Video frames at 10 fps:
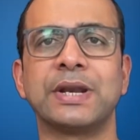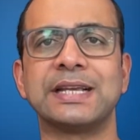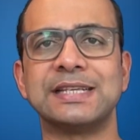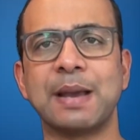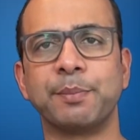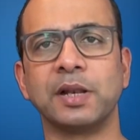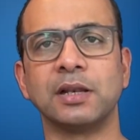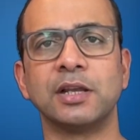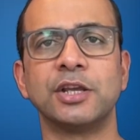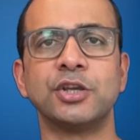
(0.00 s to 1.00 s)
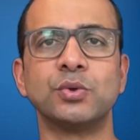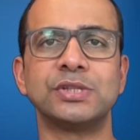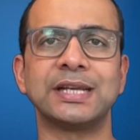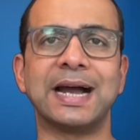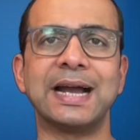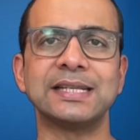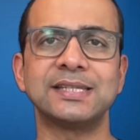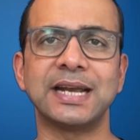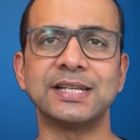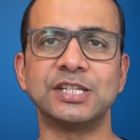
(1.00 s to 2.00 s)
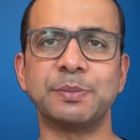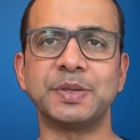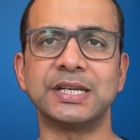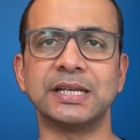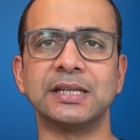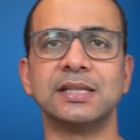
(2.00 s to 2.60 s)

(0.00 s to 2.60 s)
example, using Einstein GPT,